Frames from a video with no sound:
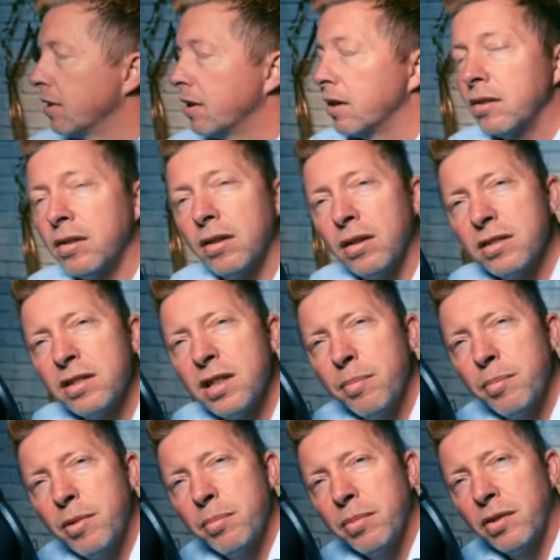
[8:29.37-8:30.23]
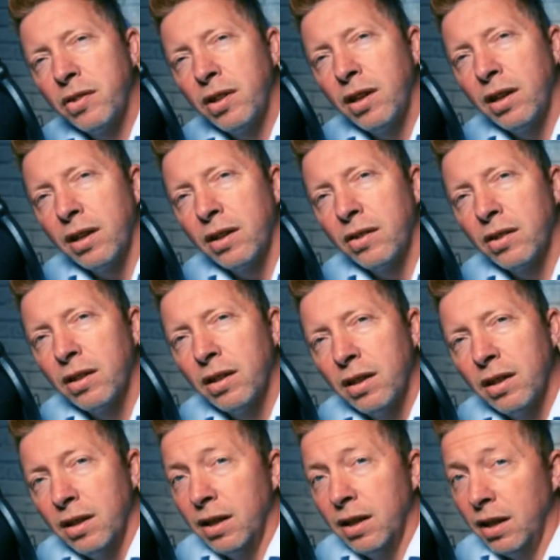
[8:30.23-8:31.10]
So tip number 6
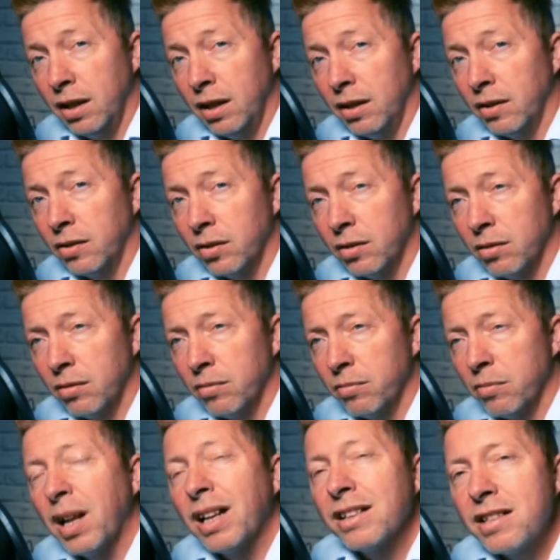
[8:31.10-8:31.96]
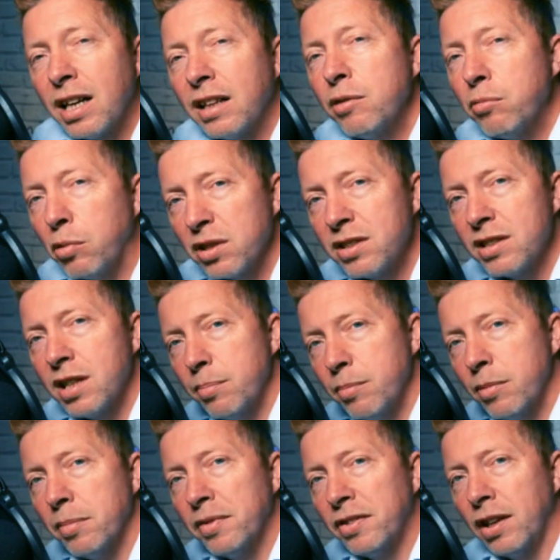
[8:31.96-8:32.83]
is, well, I'll tell you what tip
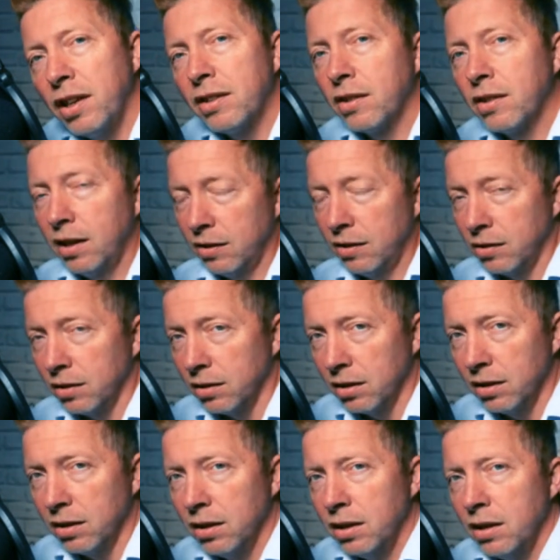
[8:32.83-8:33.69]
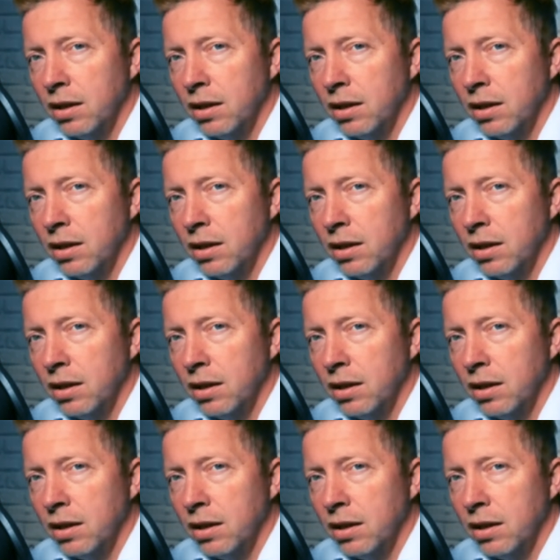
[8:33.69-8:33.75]
number 6 isn't,